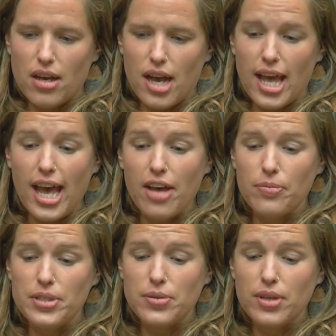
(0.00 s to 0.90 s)
I
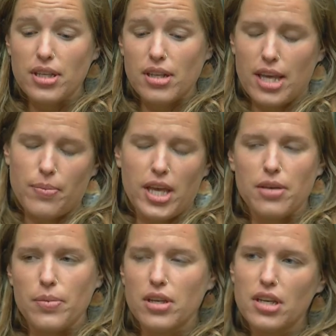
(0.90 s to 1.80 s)
have between like my
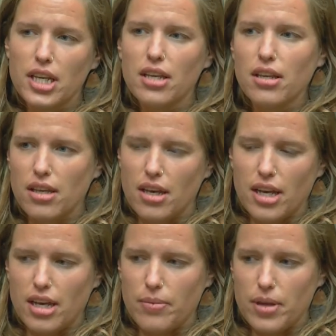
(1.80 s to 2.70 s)
community
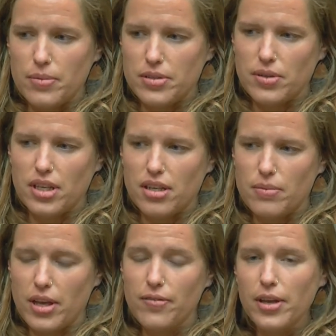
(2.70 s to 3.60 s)
um, and
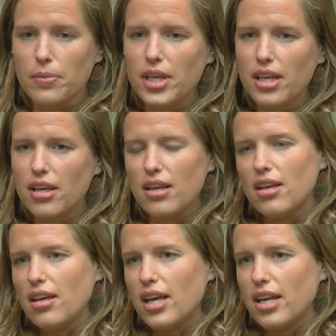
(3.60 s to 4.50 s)
between my family
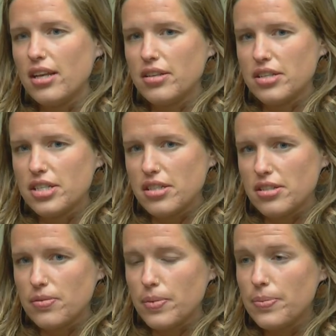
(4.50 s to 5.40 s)
and other
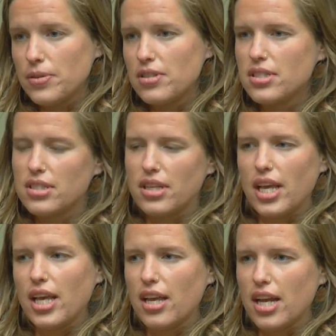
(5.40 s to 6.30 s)
Indigenous peoples,
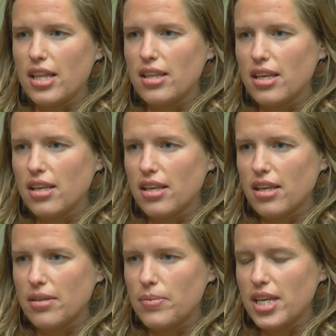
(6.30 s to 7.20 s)
and I think
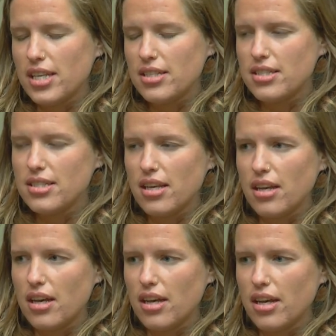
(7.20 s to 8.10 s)
it means
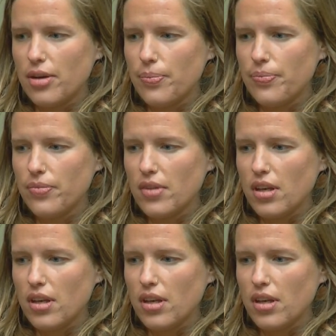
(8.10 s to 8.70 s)
um,